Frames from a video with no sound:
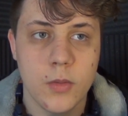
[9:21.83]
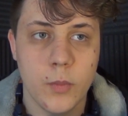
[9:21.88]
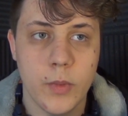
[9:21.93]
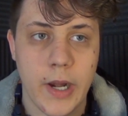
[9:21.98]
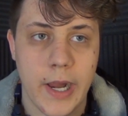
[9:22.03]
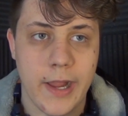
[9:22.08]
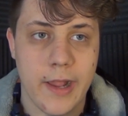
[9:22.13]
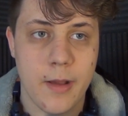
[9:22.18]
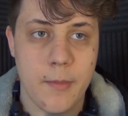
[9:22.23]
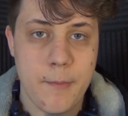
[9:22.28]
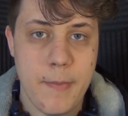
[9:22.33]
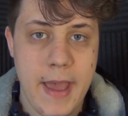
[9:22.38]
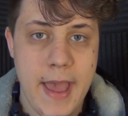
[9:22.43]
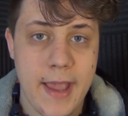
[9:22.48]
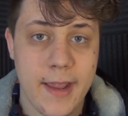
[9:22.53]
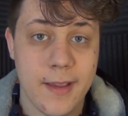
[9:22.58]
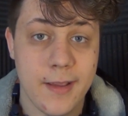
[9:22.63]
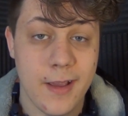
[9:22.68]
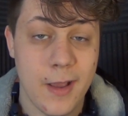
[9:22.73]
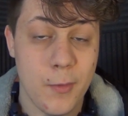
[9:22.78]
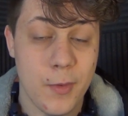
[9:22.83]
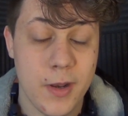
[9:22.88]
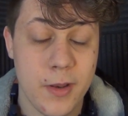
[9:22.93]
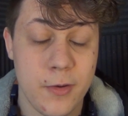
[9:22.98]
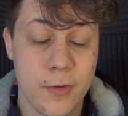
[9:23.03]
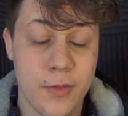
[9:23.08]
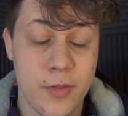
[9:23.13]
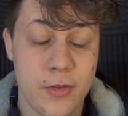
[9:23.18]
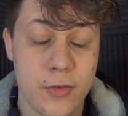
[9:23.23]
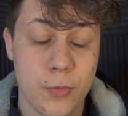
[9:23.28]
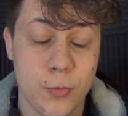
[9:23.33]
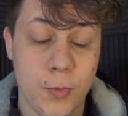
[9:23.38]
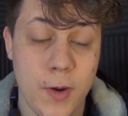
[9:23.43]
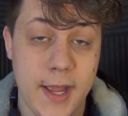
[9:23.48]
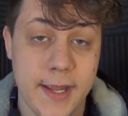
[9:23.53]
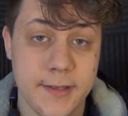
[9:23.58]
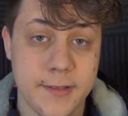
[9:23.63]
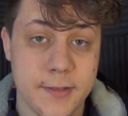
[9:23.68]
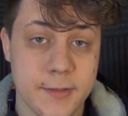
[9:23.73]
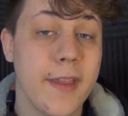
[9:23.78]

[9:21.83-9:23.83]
when I come back, I want to do this right.